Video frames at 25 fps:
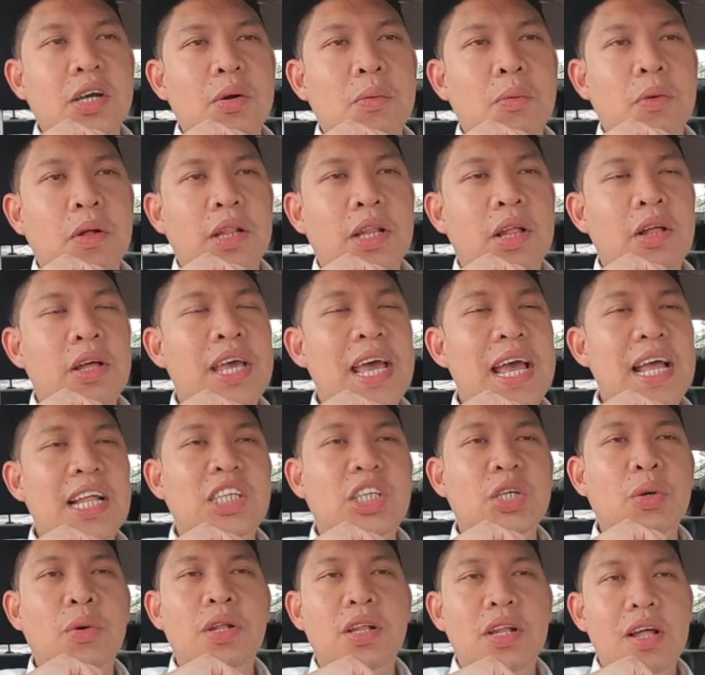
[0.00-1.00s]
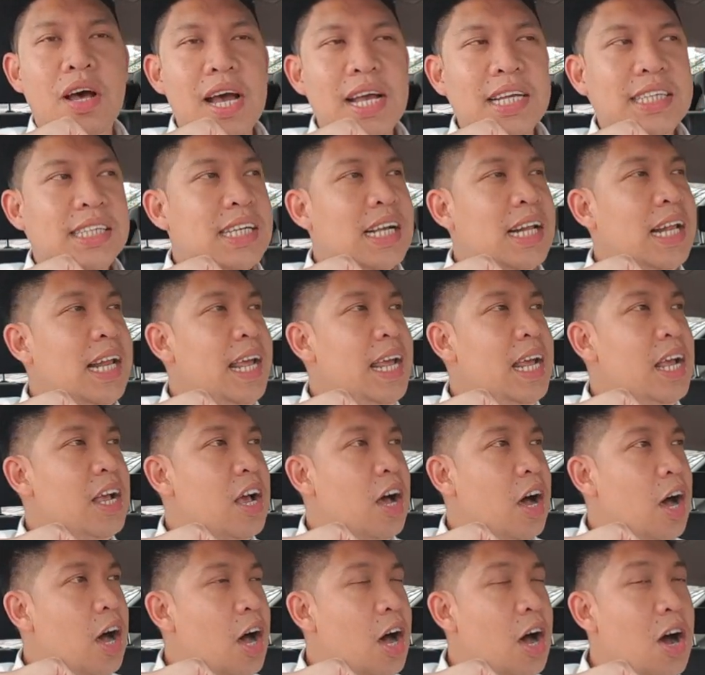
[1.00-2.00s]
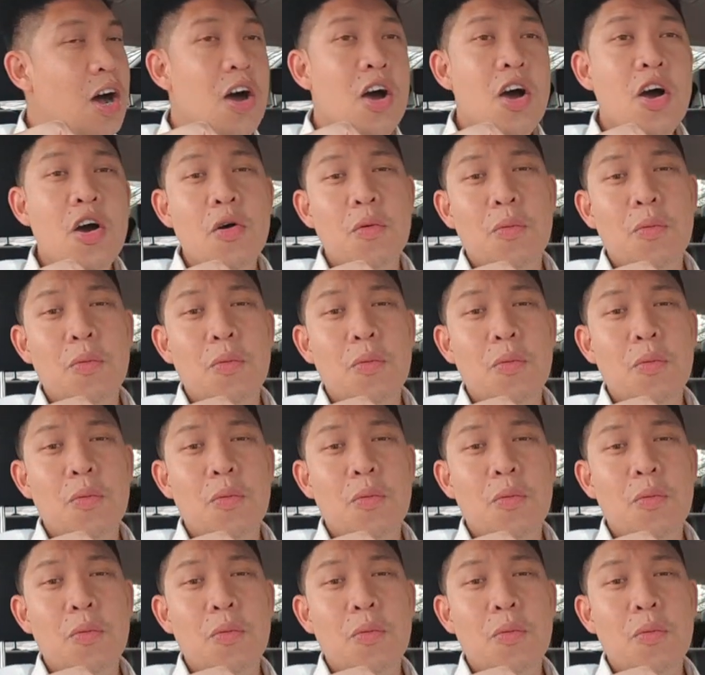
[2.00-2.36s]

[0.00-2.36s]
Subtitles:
where they'll get into a nice clean car